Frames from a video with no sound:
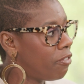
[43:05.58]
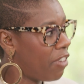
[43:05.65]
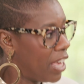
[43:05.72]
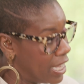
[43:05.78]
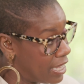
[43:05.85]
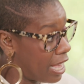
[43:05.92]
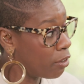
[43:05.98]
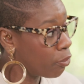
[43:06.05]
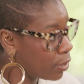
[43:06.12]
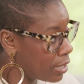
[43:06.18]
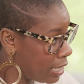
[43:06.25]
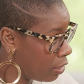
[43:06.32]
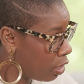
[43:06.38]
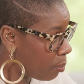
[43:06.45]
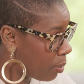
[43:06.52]
to face every
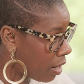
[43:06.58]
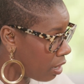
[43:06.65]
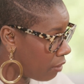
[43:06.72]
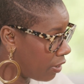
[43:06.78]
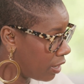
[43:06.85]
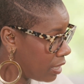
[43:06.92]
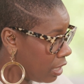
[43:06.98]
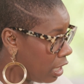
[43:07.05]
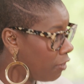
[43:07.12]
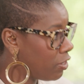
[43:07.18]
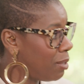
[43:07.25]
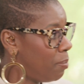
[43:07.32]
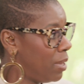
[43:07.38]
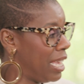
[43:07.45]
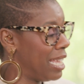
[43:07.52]
single part of
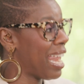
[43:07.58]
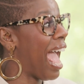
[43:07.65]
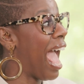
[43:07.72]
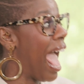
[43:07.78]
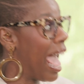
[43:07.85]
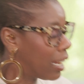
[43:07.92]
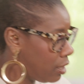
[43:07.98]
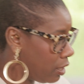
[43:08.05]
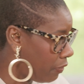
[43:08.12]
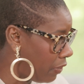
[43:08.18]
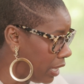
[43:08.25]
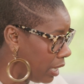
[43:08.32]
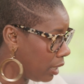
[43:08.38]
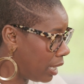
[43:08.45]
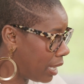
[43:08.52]
ourselves and be in active
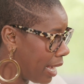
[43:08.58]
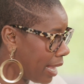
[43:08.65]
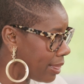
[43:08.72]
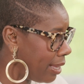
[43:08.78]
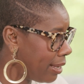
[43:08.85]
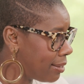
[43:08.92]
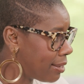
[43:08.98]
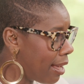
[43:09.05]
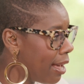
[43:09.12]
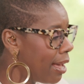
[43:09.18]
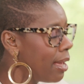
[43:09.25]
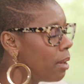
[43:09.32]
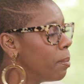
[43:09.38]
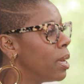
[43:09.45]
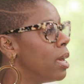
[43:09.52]
healing at that
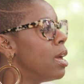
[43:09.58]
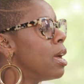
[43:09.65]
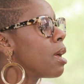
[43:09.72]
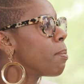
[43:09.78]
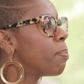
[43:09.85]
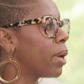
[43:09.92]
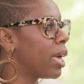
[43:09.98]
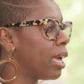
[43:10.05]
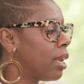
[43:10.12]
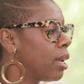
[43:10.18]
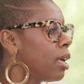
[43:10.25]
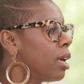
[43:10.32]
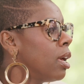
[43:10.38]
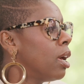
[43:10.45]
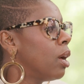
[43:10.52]
time.
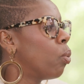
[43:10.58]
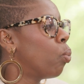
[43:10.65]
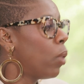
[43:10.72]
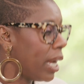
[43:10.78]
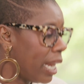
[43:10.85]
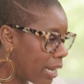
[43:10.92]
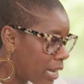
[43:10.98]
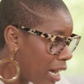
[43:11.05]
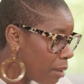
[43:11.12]
But when it